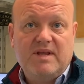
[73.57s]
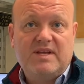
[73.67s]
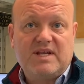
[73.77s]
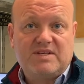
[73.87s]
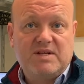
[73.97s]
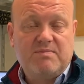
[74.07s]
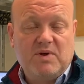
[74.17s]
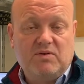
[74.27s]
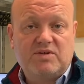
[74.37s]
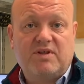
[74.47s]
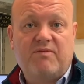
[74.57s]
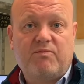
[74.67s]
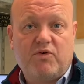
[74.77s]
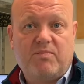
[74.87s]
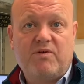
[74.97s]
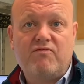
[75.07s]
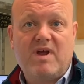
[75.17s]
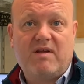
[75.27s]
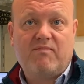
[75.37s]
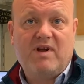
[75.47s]
is actually built to the proper
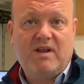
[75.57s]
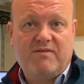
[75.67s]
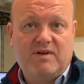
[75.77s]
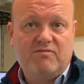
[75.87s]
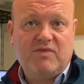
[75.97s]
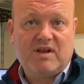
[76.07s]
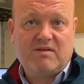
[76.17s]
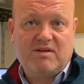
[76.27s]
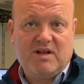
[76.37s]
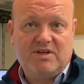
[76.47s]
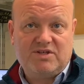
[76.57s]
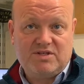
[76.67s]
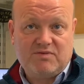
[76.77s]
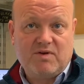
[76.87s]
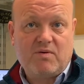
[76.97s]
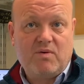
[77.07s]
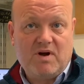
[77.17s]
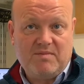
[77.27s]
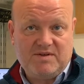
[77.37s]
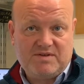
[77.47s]
relevant regulations and
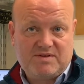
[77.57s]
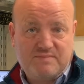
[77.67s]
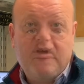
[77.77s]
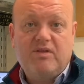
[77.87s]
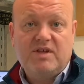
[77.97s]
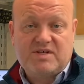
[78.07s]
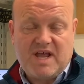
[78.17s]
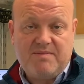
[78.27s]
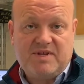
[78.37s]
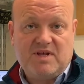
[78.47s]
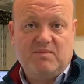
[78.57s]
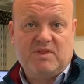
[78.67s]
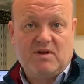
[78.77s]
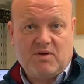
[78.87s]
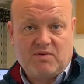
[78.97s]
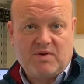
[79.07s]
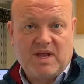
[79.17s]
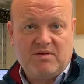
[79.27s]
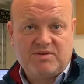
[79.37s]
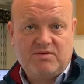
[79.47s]
requirements. This can be done with the local
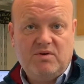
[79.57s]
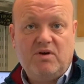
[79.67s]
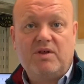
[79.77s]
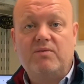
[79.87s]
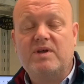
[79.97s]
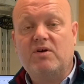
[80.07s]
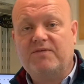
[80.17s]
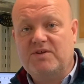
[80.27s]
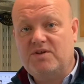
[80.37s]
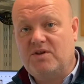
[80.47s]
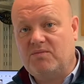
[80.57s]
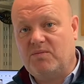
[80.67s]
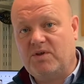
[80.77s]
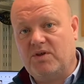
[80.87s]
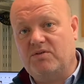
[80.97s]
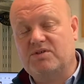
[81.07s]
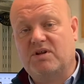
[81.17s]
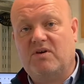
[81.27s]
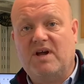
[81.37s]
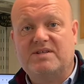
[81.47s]
council, although we often
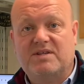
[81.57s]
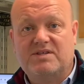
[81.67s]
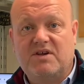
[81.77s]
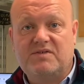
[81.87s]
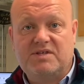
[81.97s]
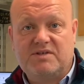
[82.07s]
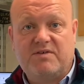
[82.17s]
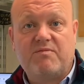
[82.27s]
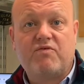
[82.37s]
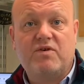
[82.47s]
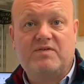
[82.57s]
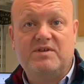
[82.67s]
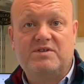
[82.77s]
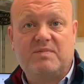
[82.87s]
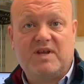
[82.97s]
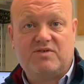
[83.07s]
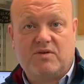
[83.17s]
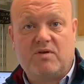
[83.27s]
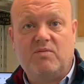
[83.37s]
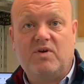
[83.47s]
utilise the services of an approved inspector
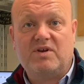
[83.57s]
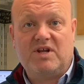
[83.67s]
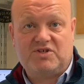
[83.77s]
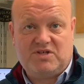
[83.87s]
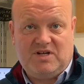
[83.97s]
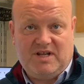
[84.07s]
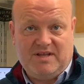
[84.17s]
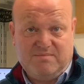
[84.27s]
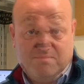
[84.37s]
who can work nationally.